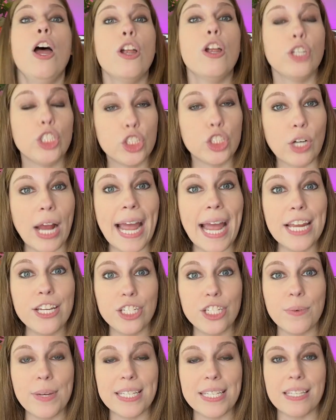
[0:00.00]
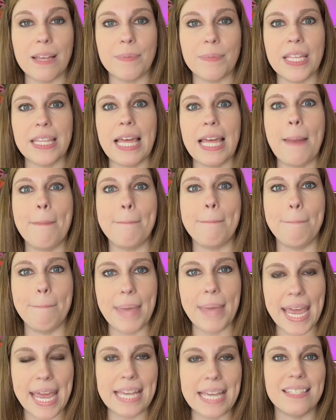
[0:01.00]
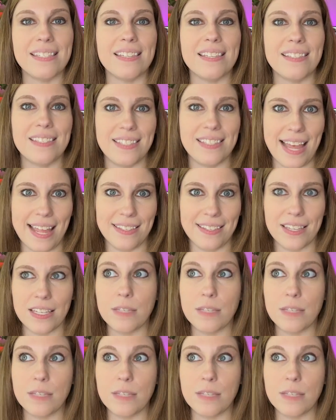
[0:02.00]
try doing something that makes sense,